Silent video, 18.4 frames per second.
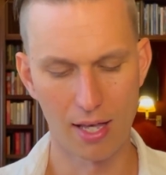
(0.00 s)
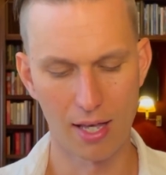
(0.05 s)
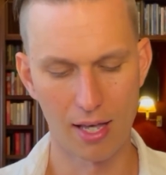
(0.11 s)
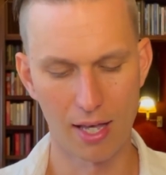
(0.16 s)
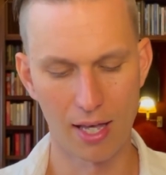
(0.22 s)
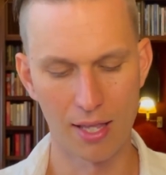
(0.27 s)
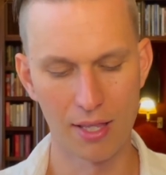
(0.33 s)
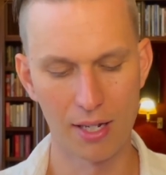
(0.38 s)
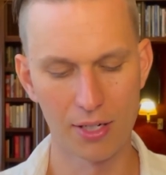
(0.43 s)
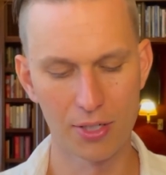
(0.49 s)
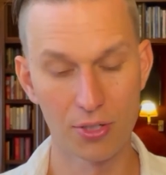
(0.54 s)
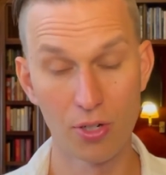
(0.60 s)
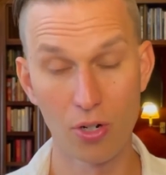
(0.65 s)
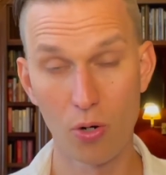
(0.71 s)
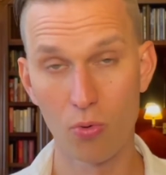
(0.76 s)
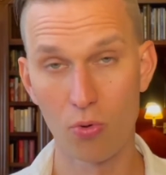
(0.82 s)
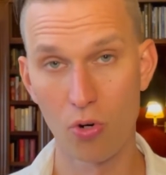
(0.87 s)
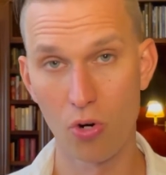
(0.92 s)
And there's
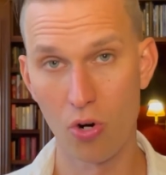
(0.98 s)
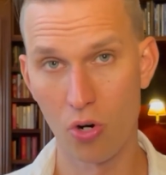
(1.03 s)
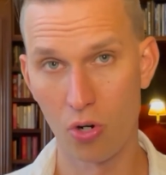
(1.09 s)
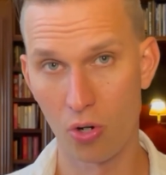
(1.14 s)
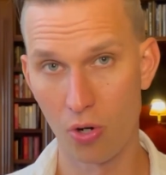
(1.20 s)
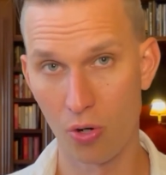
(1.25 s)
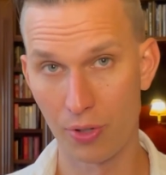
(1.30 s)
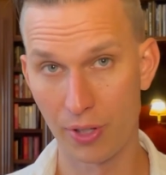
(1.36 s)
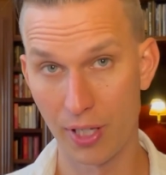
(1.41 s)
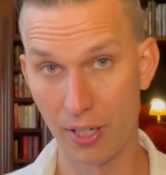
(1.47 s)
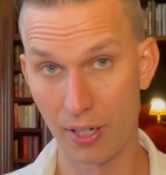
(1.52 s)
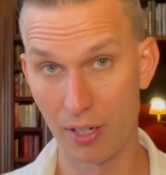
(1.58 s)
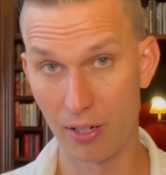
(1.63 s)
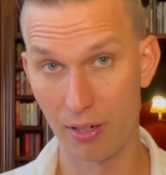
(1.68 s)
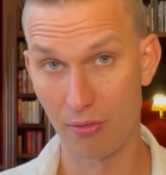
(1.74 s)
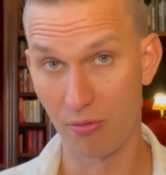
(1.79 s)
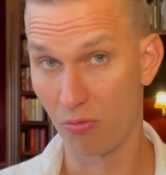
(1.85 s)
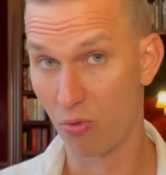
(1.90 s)
no wrong or the
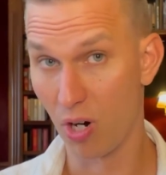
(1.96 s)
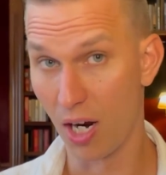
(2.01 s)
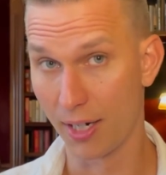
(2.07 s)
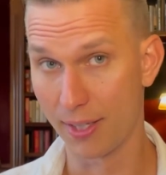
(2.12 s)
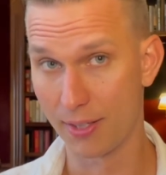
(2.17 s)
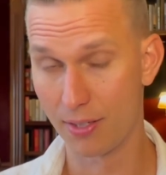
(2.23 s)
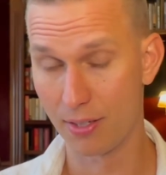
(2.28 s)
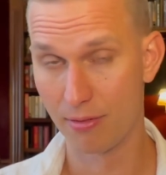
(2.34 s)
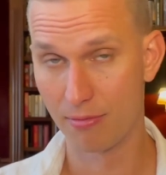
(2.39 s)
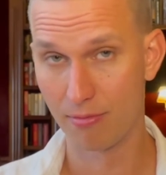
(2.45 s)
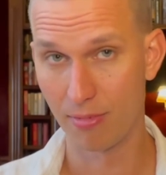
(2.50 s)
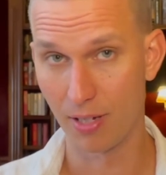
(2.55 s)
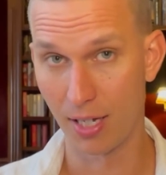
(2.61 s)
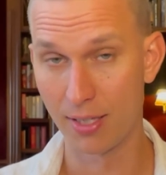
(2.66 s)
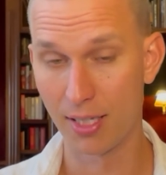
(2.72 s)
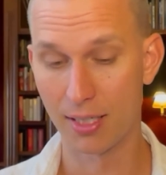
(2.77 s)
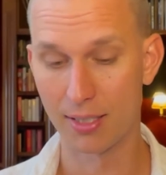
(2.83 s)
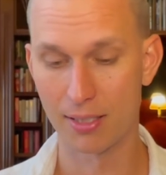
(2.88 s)
right,
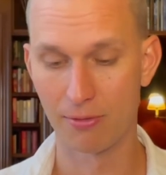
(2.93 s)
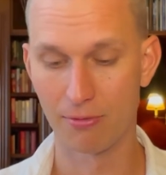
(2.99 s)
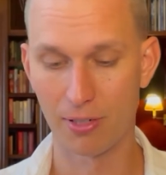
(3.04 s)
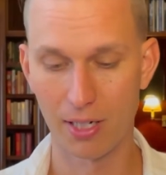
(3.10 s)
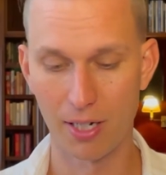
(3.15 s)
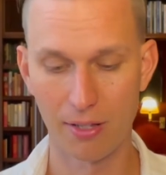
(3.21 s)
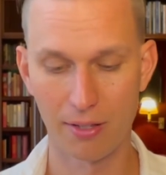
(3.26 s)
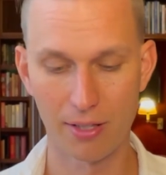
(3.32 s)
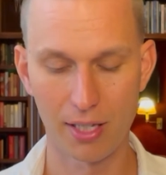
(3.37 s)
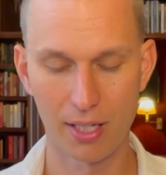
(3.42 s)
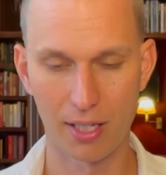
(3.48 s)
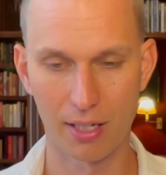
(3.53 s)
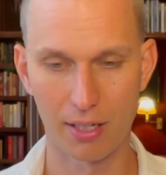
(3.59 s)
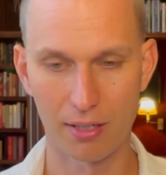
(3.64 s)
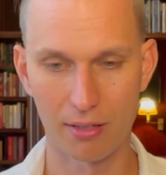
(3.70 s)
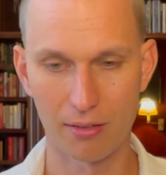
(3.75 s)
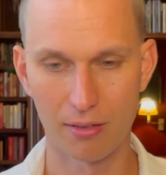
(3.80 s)
and that's the funny thing.